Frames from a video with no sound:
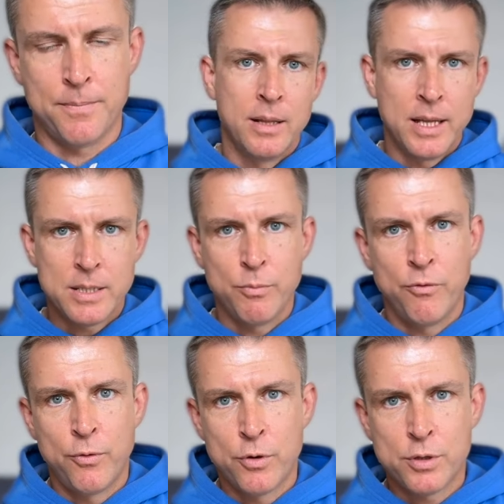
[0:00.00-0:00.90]
Let's move
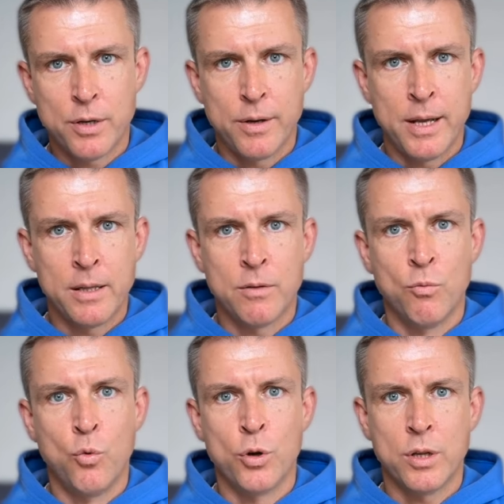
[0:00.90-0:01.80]
further, and
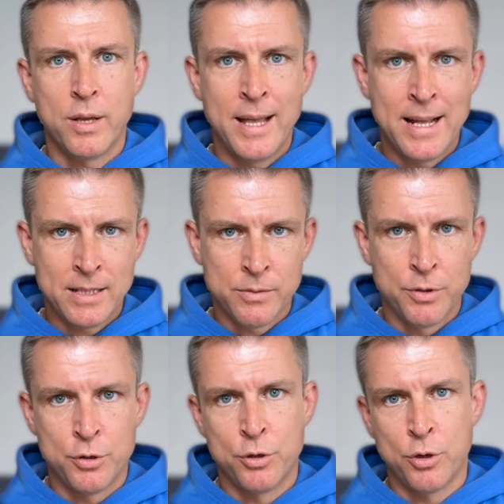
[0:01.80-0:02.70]
what else we
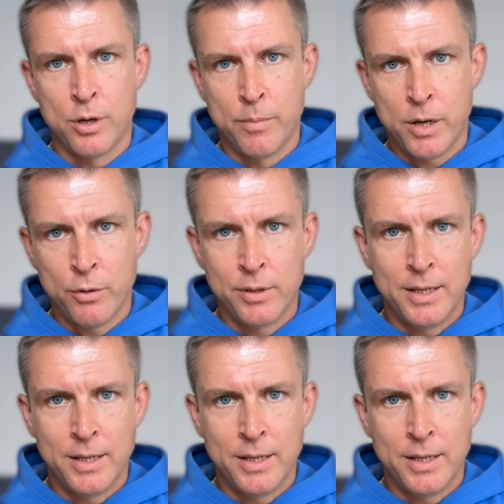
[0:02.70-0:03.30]
should talk about,